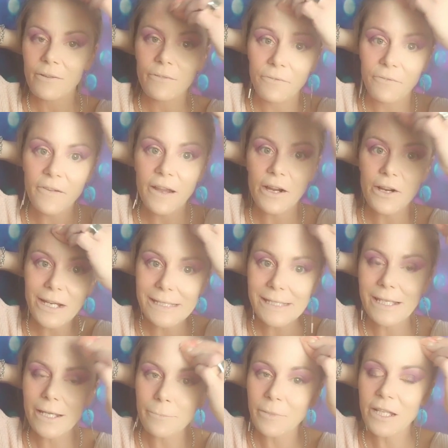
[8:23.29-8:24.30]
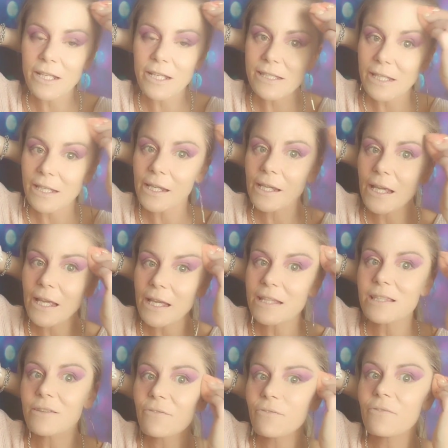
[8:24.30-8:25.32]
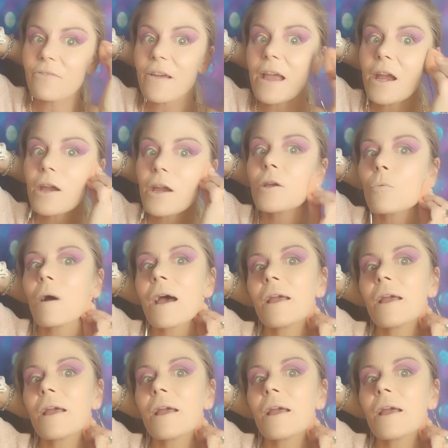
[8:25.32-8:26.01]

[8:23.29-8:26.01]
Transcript: very seamlessly. It's very